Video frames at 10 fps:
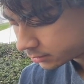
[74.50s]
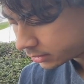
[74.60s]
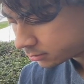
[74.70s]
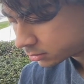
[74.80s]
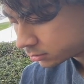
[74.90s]
or
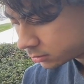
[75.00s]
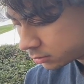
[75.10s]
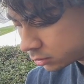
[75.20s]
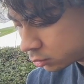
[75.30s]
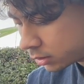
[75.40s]
equal
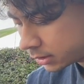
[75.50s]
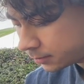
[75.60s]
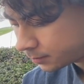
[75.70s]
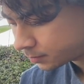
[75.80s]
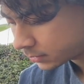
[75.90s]
to 20,
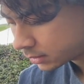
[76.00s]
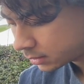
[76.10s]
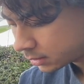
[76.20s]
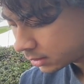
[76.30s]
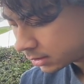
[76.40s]

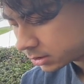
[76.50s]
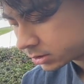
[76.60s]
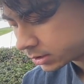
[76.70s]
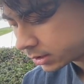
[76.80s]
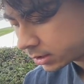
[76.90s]
let's just
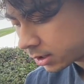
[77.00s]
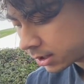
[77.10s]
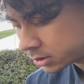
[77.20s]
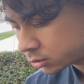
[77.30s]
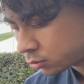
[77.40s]
say it
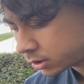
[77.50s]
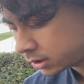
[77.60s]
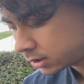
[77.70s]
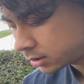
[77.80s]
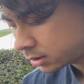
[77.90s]
costs
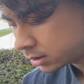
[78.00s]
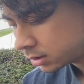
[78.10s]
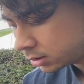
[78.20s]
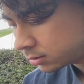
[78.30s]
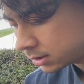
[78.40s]
20
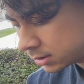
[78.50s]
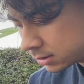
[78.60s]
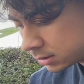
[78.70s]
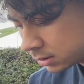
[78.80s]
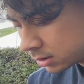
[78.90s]

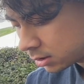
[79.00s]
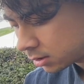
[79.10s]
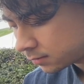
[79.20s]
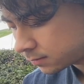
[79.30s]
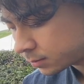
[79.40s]
units
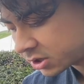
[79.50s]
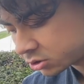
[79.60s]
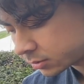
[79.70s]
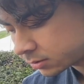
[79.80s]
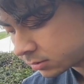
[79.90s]
of
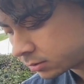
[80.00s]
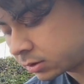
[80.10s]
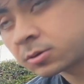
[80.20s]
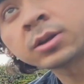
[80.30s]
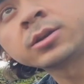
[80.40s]
measurement, whatever you
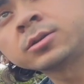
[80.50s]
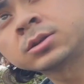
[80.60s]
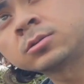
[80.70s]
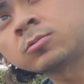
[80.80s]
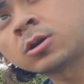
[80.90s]
want to use
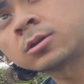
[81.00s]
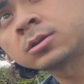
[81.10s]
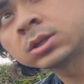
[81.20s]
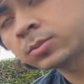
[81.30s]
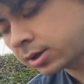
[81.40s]
to water
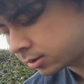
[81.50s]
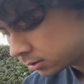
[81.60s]
this plant,